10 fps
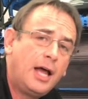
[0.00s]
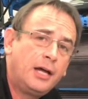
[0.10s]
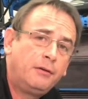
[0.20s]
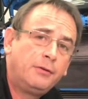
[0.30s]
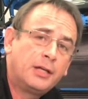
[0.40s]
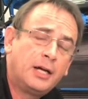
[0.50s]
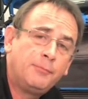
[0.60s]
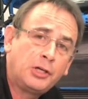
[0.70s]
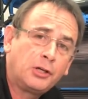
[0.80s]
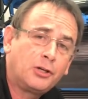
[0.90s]
And
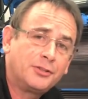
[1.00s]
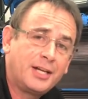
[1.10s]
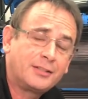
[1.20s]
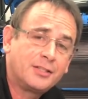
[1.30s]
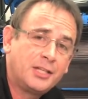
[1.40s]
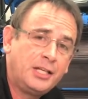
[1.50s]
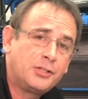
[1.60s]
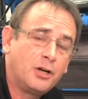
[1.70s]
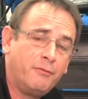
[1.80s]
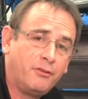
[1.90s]
you can contact us
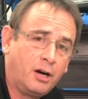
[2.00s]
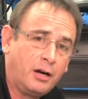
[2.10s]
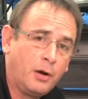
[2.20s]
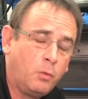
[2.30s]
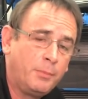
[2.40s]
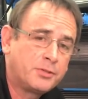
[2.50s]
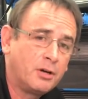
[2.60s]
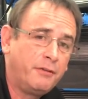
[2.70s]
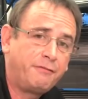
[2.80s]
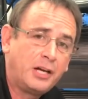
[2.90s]
anytime via our
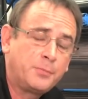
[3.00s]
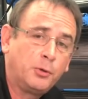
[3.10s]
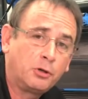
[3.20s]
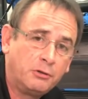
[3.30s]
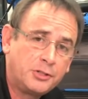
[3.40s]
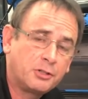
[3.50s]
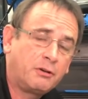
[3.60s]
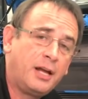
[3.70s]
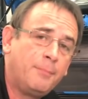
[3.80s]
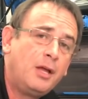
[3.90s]
website, Facebook or
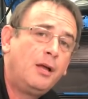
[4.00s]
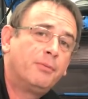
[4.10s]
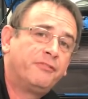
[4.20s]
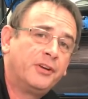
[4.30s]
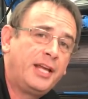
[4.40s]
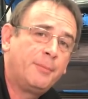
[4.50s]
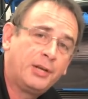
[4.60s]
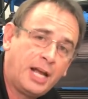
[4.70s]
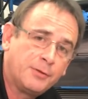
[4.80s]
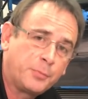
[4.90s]
Instagram. But for now,
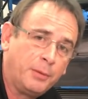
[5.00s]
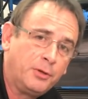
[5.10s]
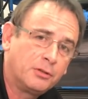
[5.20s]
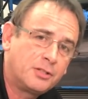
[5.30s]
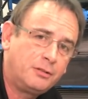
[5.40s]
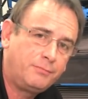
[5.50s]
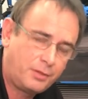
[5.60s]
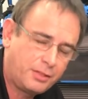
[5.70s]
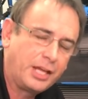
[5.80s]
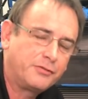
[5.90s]
my name is Brett Middleton.
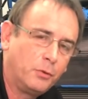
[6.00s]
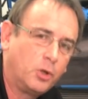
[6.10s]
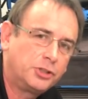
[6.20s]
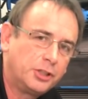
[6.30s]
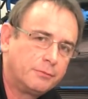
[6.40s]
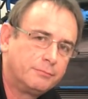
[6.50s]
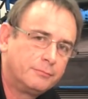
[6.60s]
Thanks for watching.